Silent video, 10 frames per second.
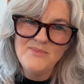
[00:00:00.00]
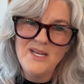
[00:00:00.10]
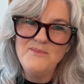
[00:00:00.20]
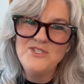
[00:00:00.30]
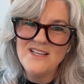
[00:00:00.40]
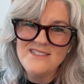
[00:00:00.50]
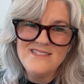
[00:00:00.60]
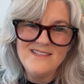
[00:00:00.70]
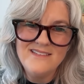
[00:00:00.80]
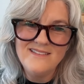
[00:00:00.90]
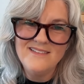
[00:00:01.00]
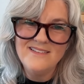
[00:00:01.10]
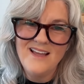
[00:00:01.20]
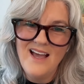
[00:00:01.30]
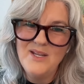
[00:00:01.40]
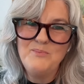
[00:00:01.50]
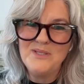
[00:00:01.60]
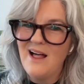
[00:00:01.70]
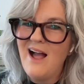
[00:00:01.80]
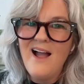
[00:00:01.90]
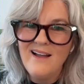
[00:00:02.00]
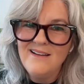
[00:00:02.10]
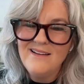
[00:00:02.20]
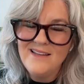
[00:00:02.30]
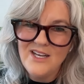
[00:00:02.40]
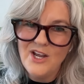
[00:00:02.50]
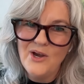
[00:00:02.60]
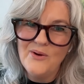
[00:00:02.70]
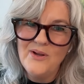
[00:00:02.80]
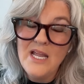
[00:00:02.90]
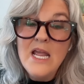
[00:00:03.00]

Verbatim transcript: but I'm just kind of blah you know?